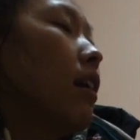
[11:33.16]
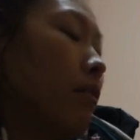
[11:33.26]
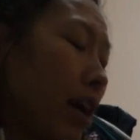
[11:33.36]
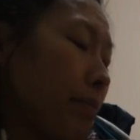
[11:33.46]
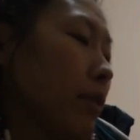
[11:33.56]

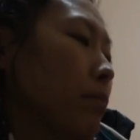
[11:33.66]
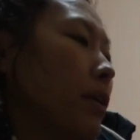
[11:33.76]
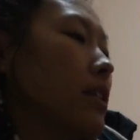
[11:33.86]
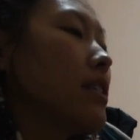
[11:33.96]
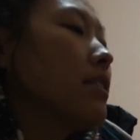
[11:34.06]
I'll wrap your
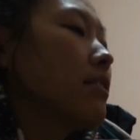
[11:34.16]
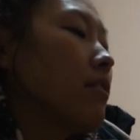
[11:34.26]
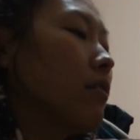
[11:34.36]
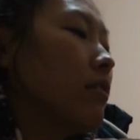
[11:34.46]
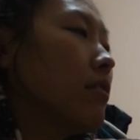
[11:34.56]
presents.
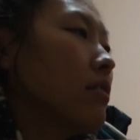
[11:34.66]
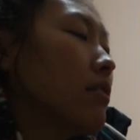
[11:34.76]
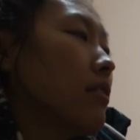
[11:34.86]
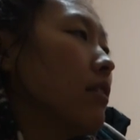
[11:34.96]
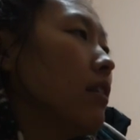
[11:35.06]
Go close
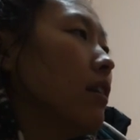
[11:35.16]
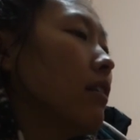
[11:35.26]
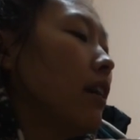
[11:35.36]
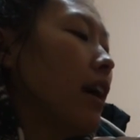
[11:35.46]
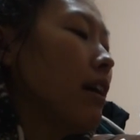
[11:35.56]
it.
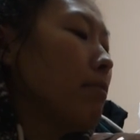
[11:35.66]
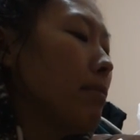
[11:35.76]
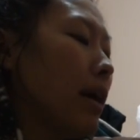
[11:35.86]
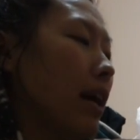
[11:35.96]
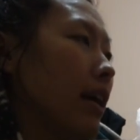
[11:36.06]
All right,
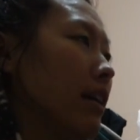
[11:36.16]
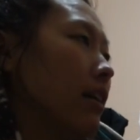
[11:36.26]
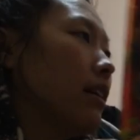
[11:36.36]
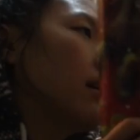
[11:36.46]
bye-bye.